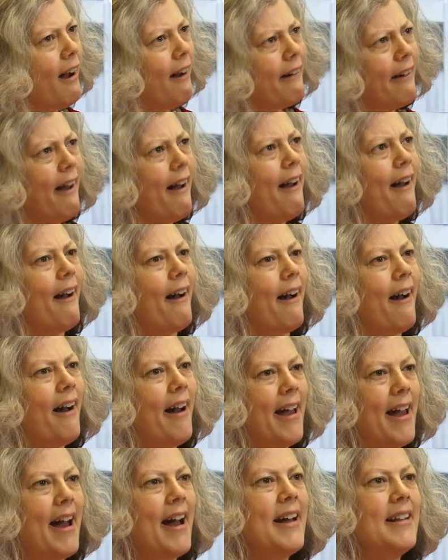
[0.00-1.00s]
yeah,
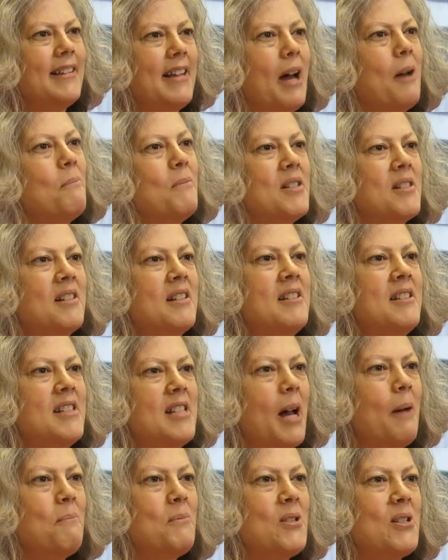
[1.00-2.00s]
I had that
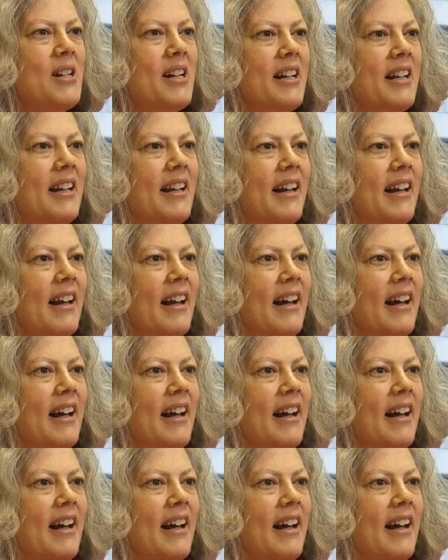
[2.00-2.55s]
misconception.